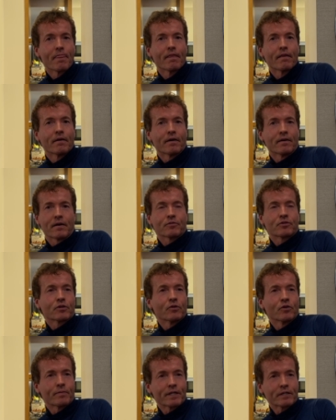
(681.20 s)
I was
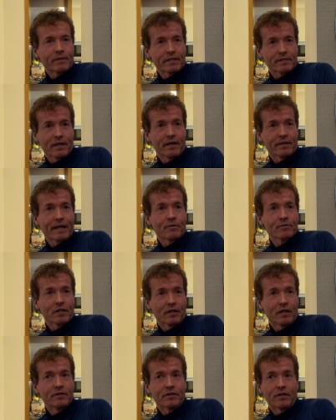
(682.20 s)
told the best place to hide out was in
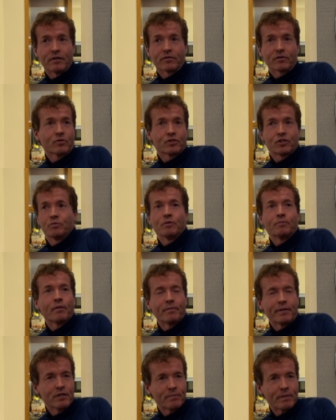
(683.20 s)
London, and of course you would
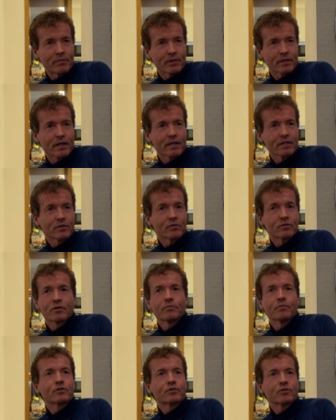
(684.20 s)
bump into people occasionally, or
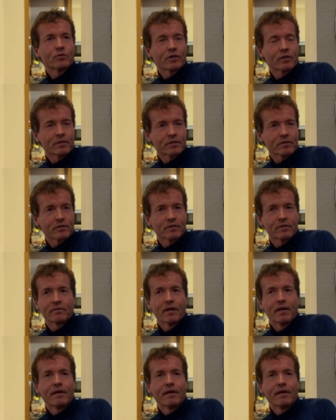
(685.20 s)
someone saw you, and so you'd